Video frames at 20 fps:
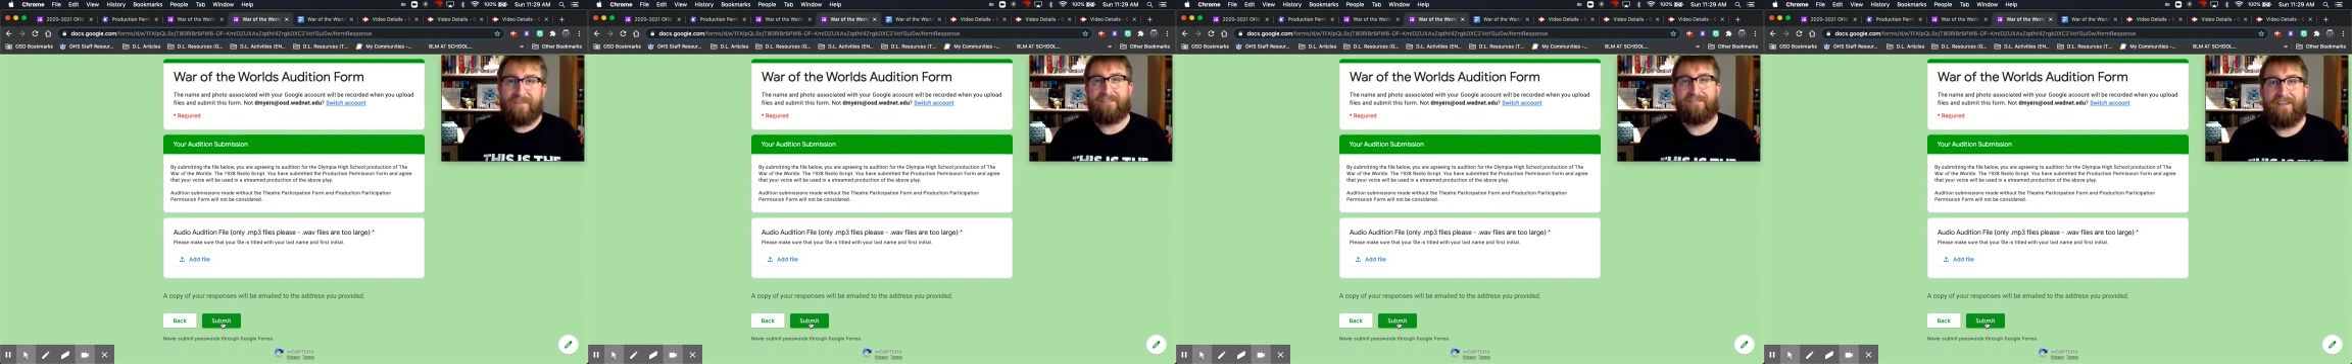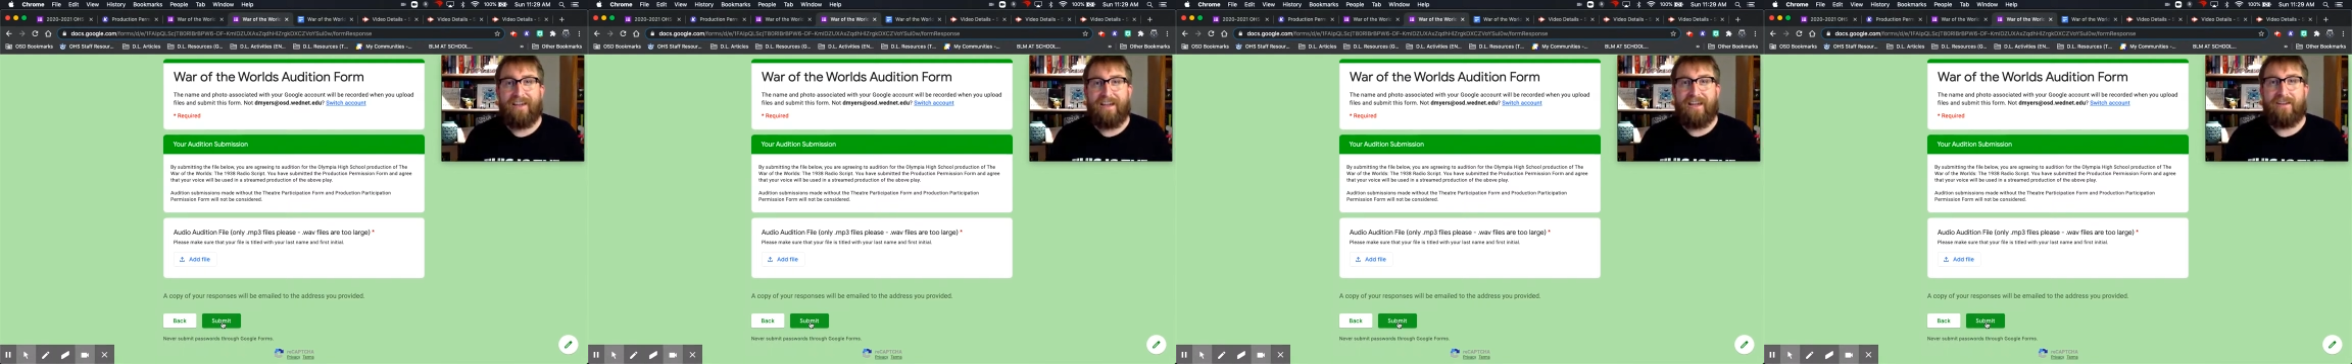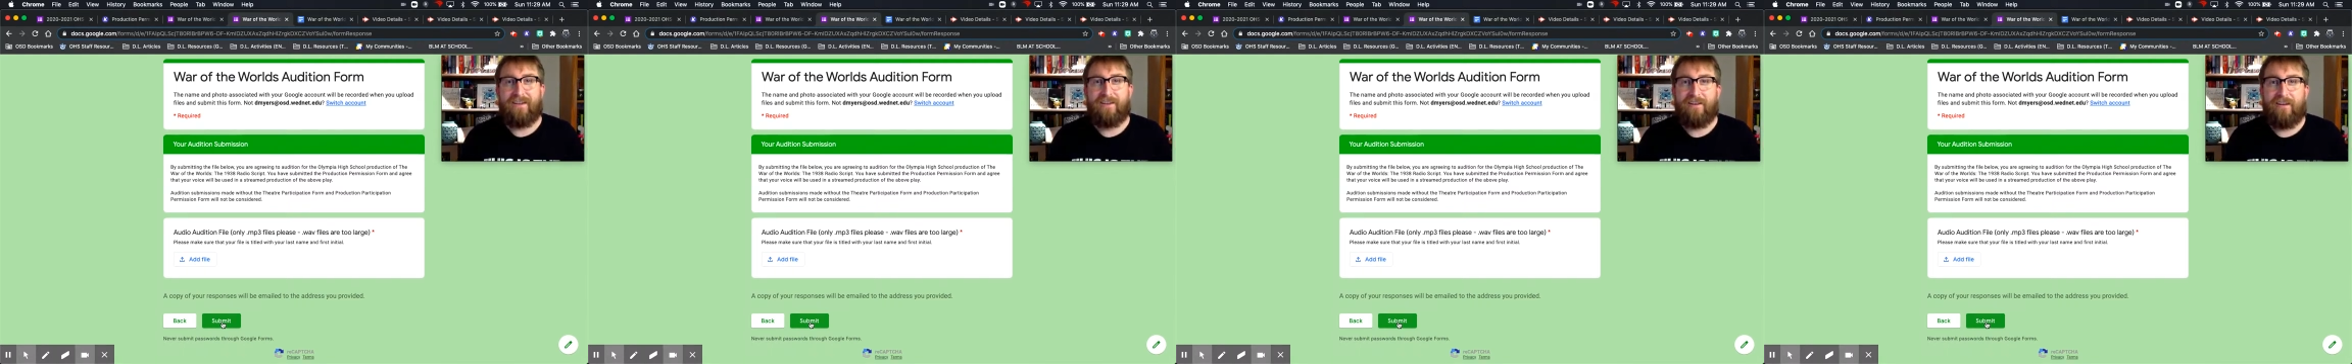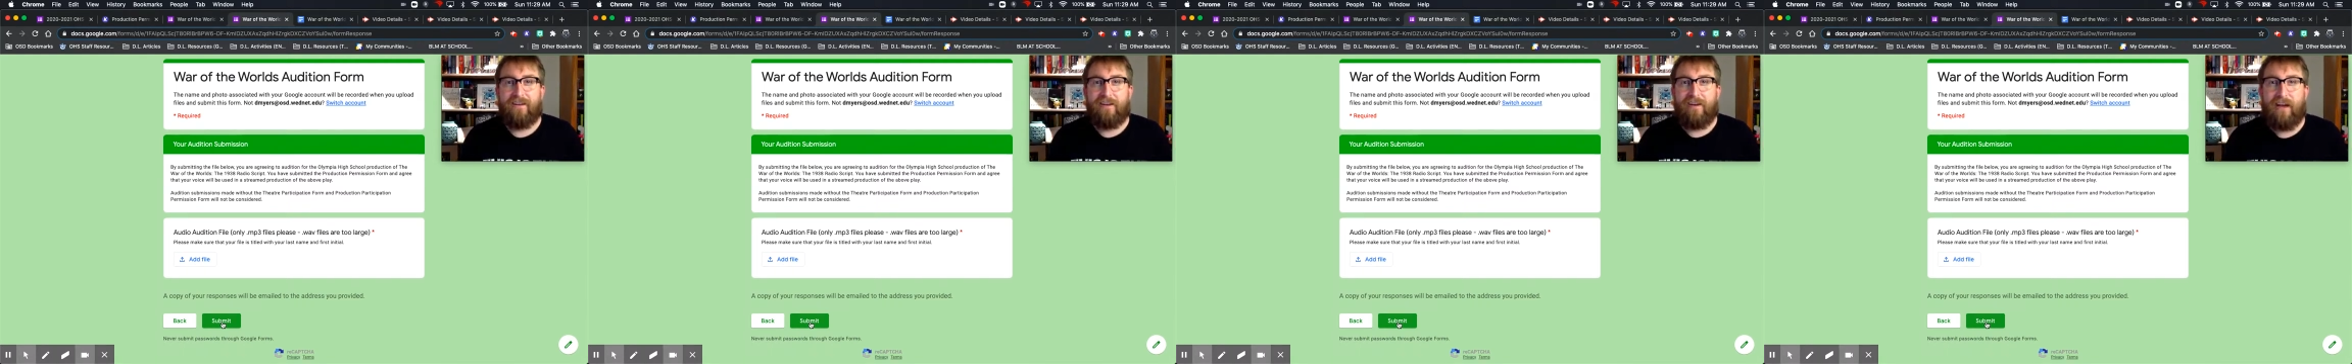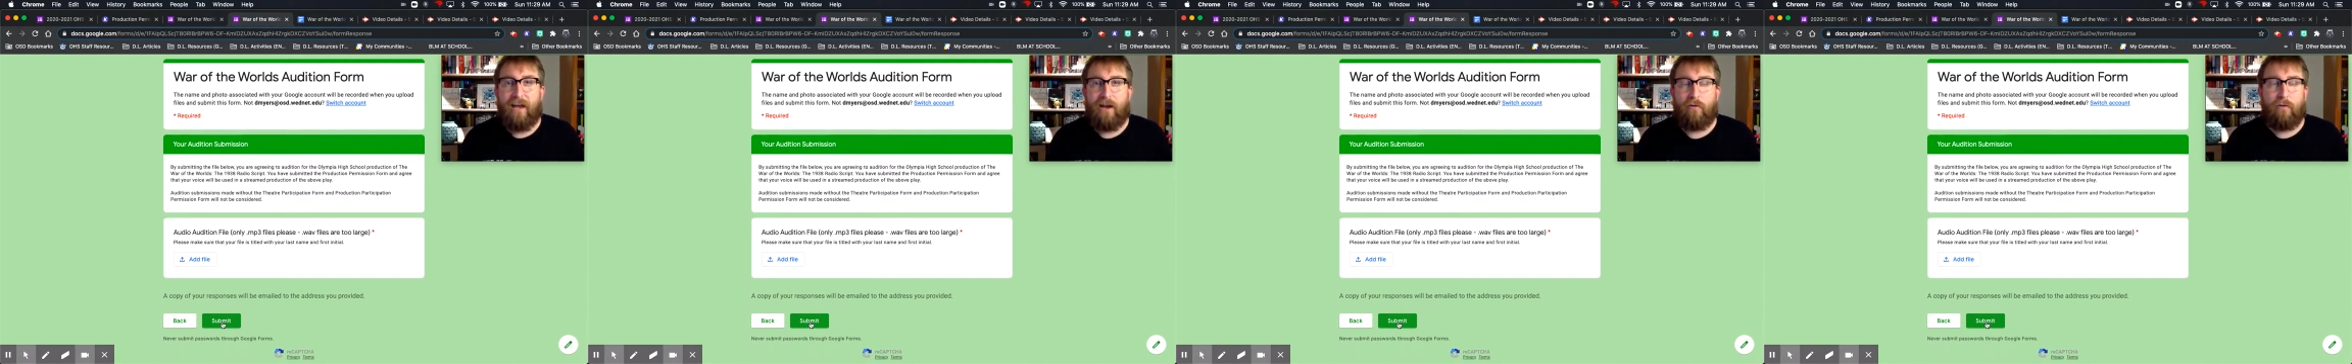Okay,
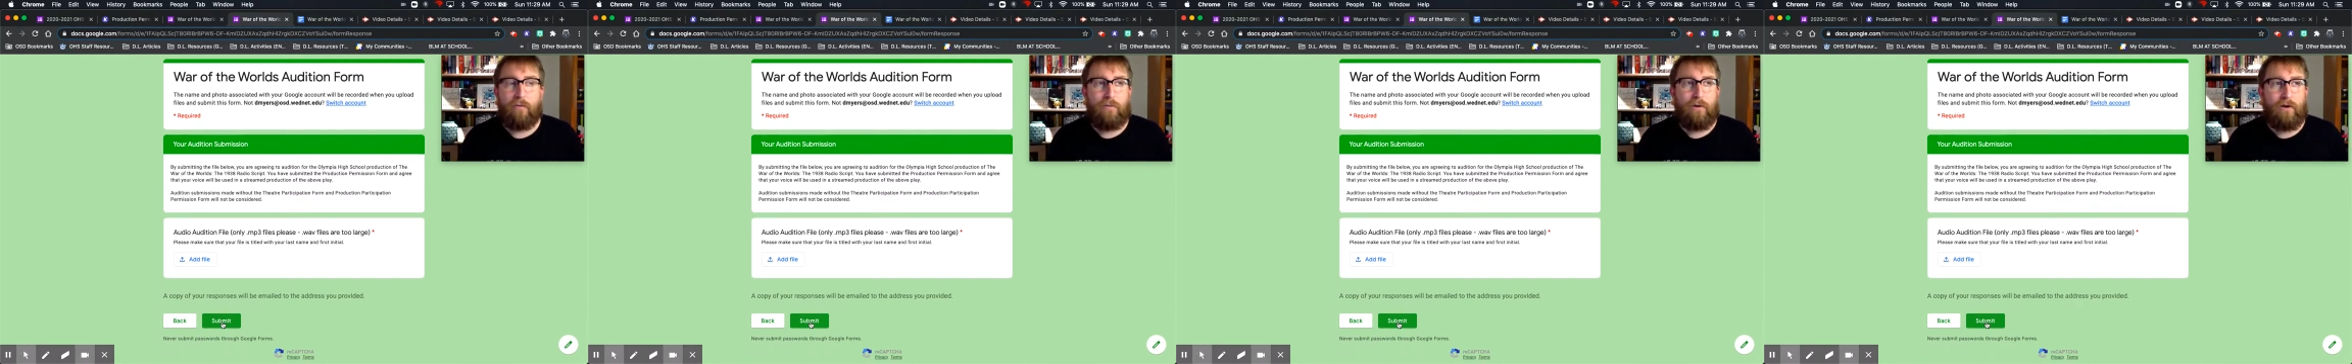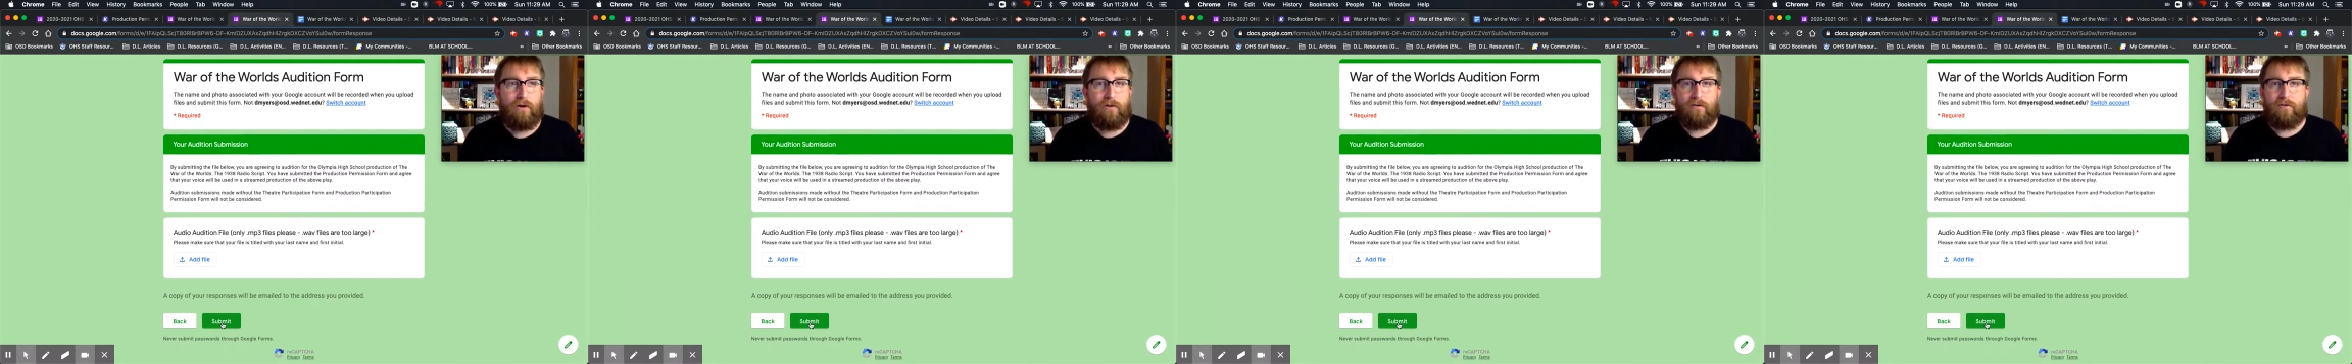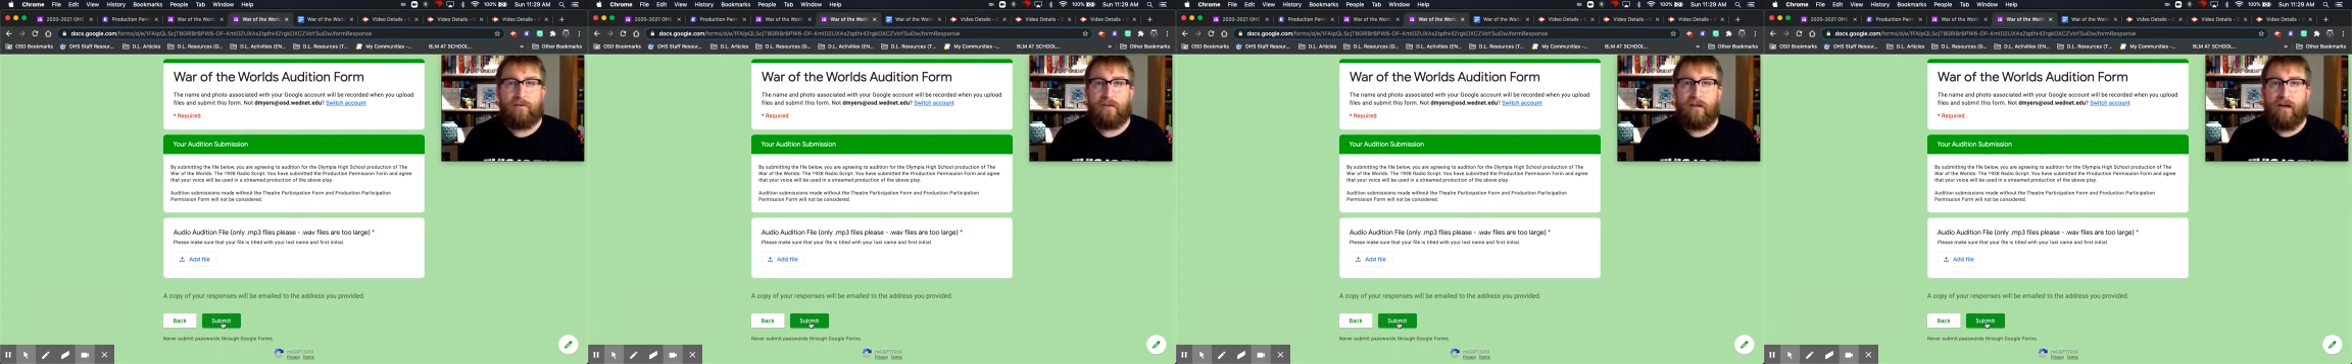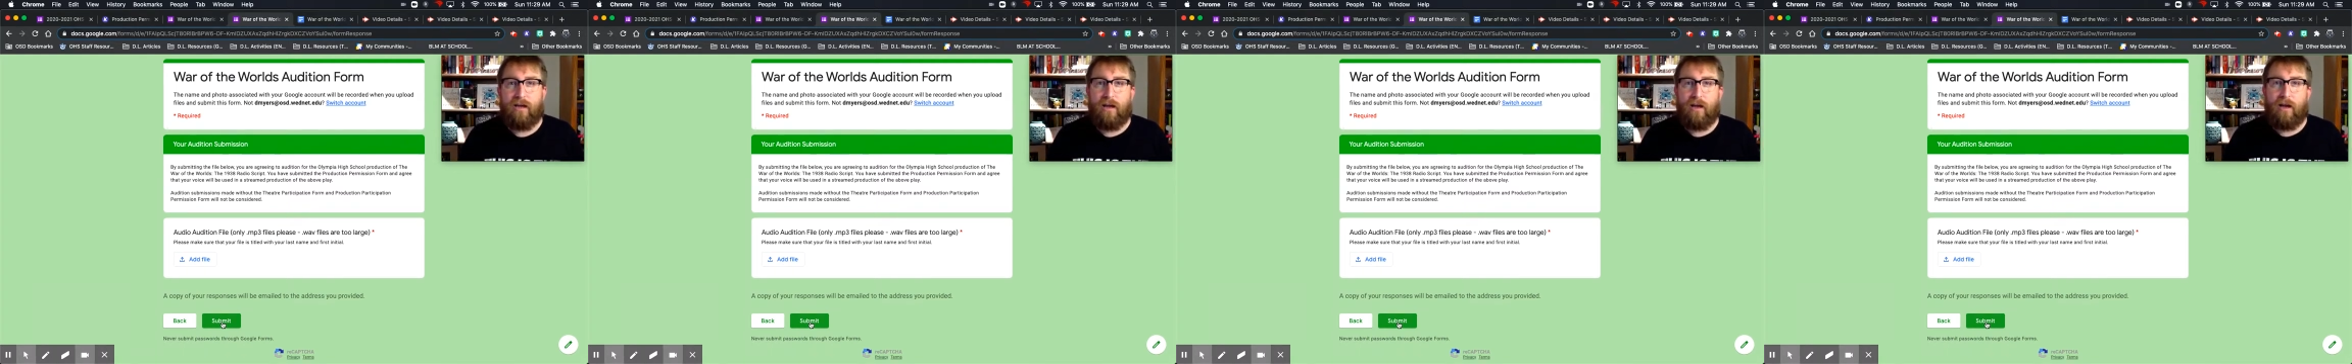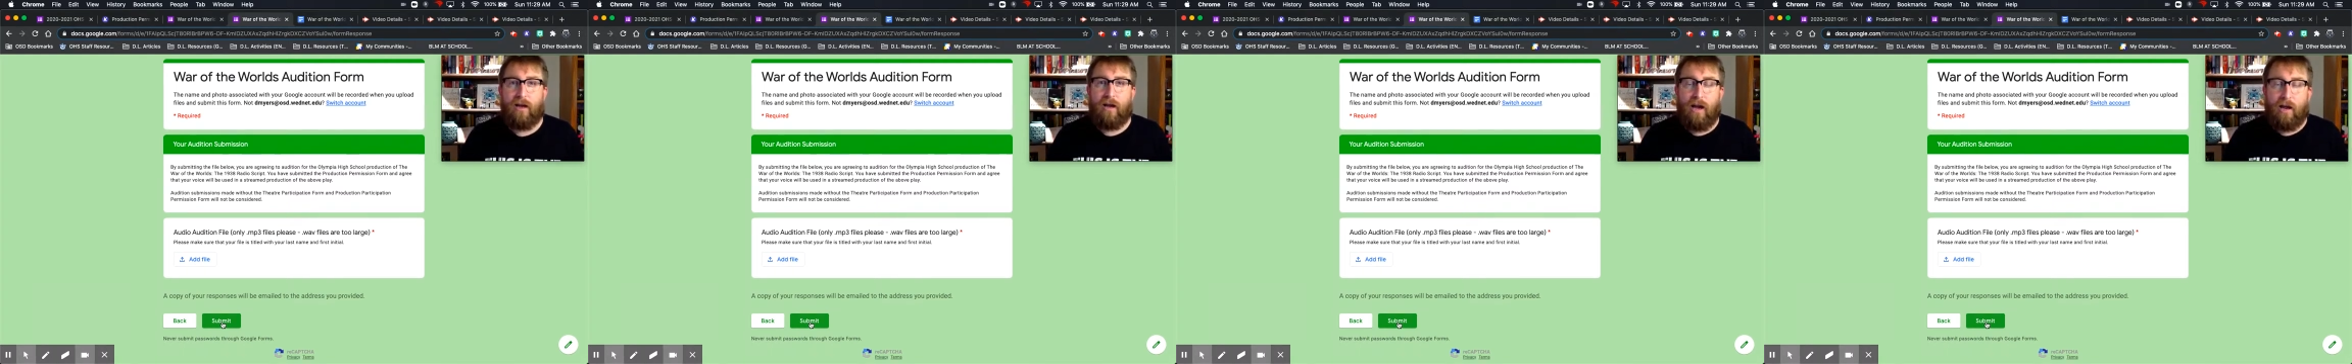I
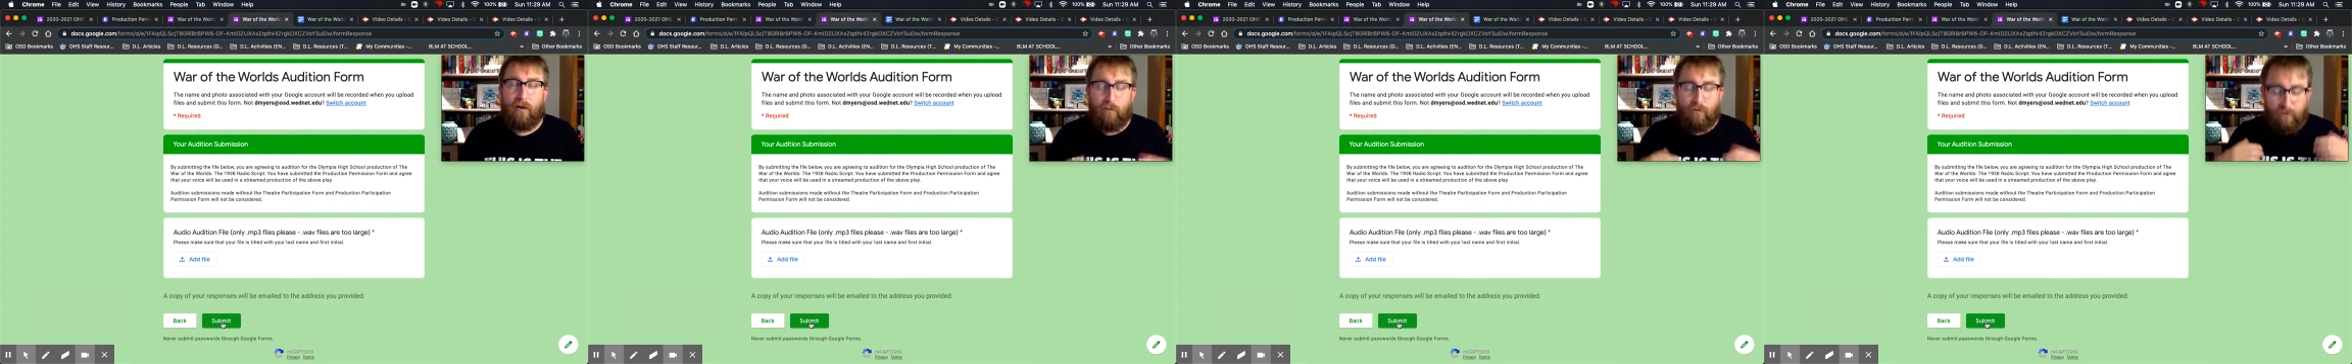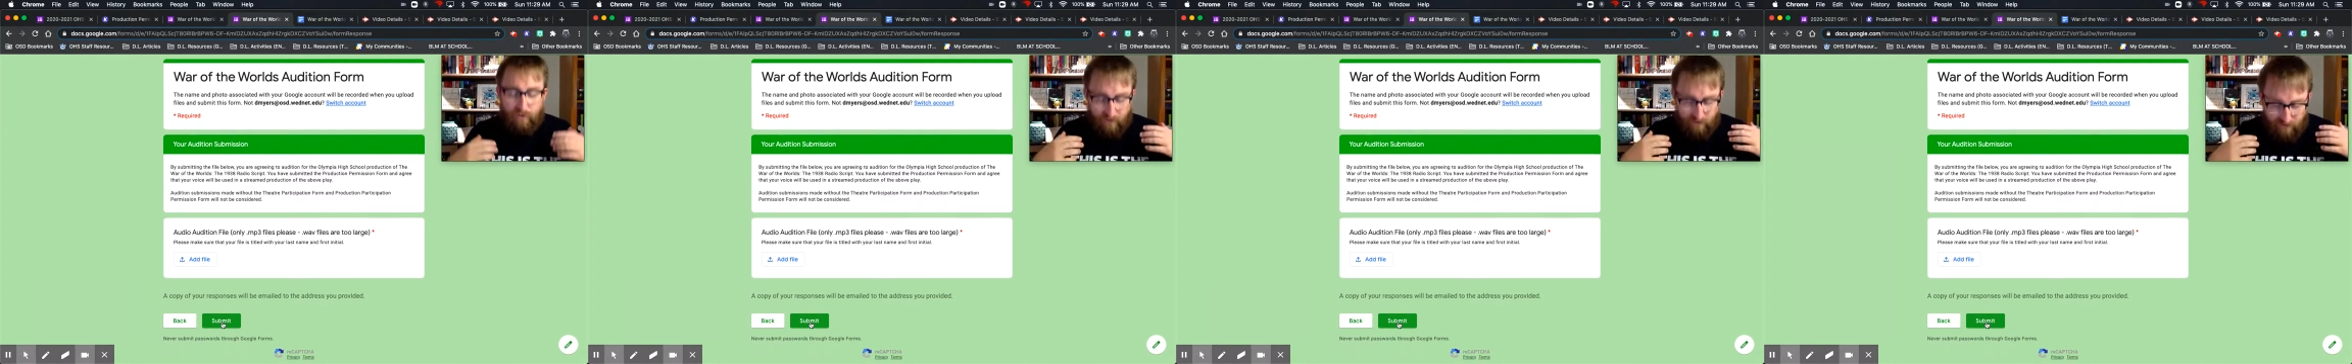will